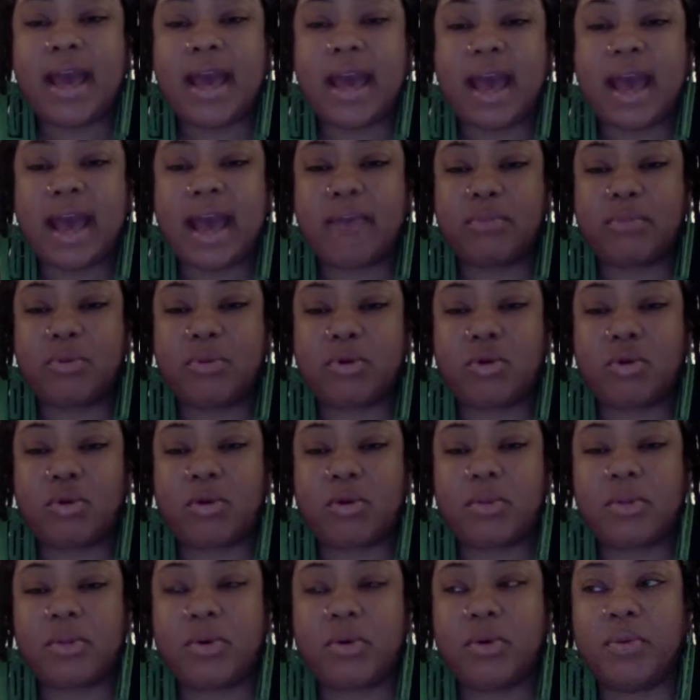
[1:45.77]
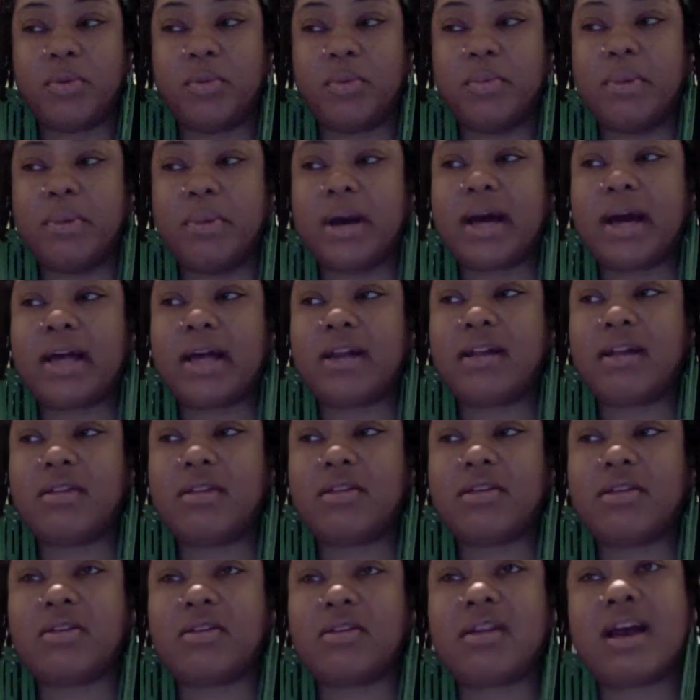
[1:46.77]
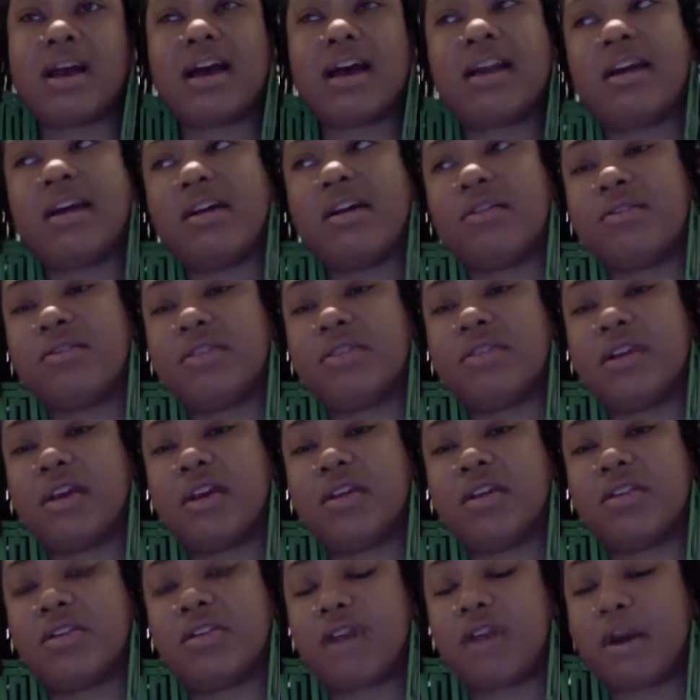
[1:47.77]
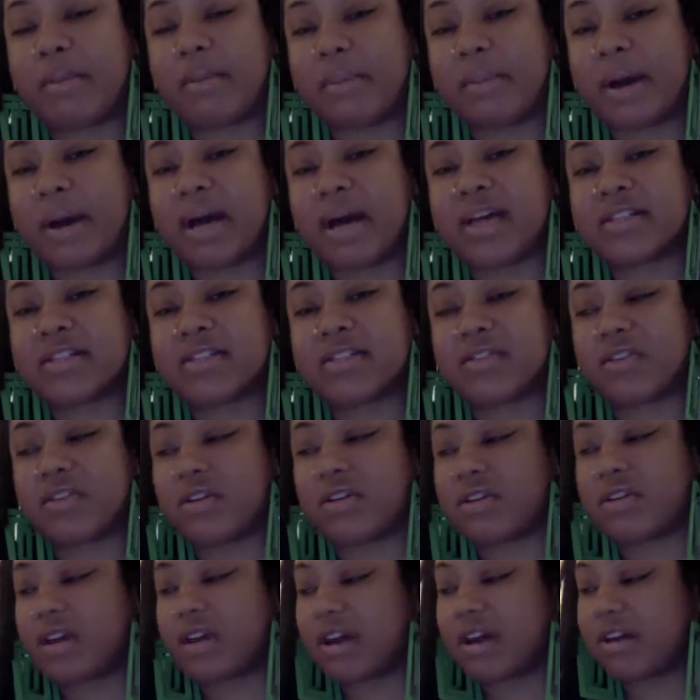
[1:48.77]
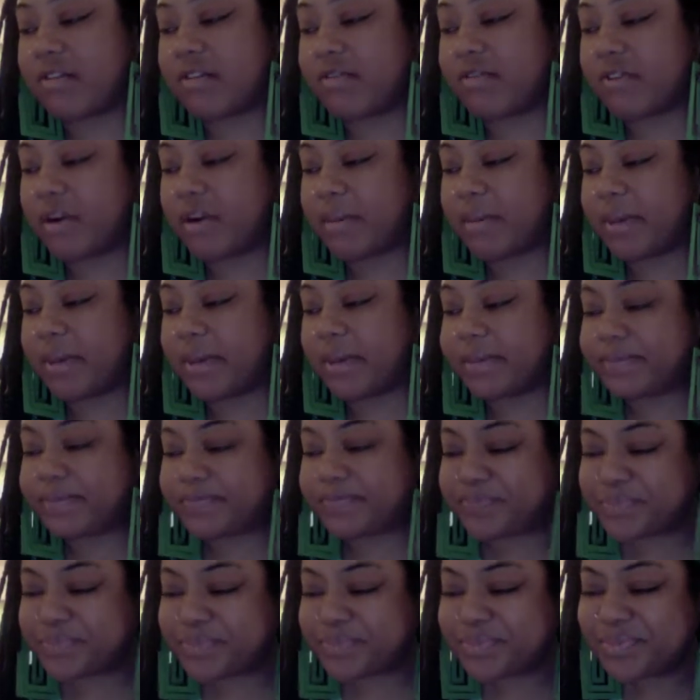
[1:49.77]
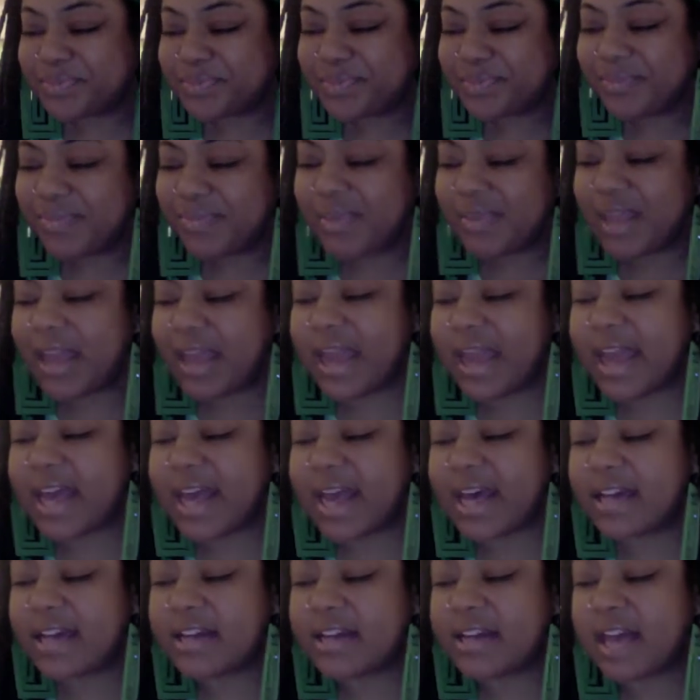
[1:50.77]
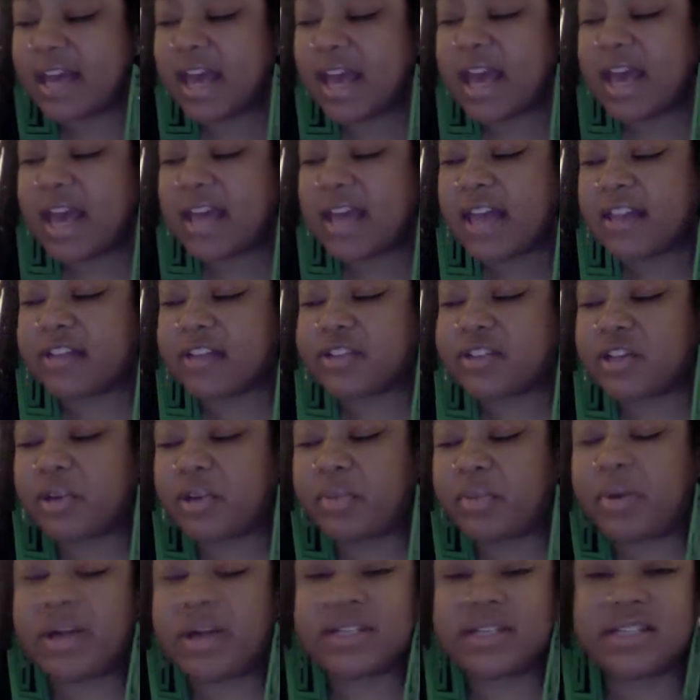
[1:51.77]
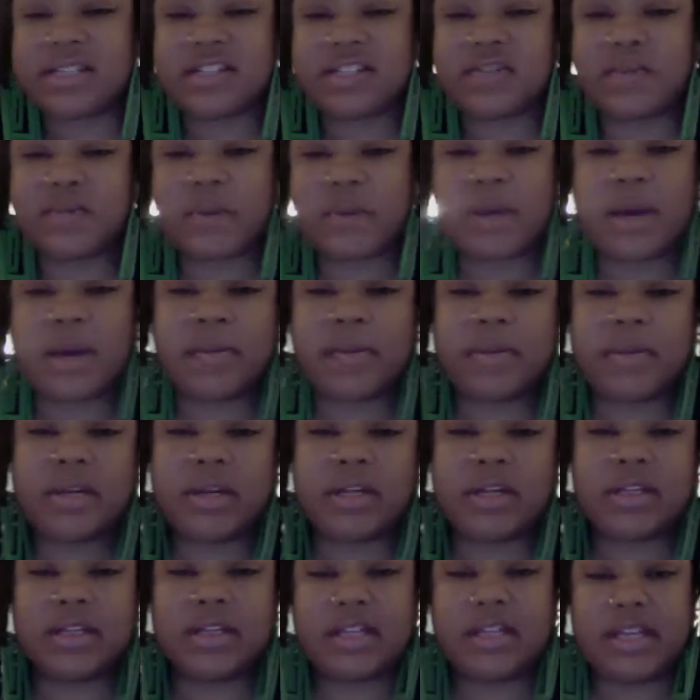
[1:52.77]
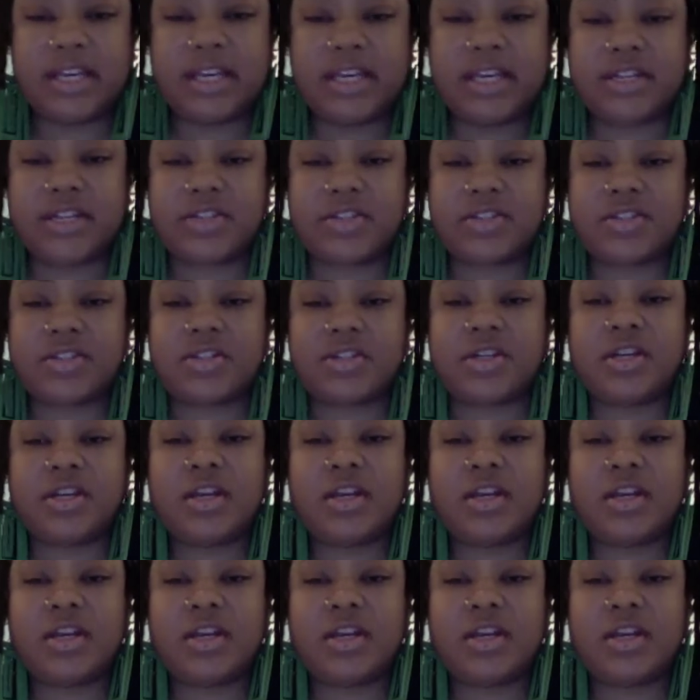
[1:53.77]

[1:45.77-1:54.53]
abnormal, but they're not healthy, they're not positive, they're not affirming. And this whole process of becoming unleashed,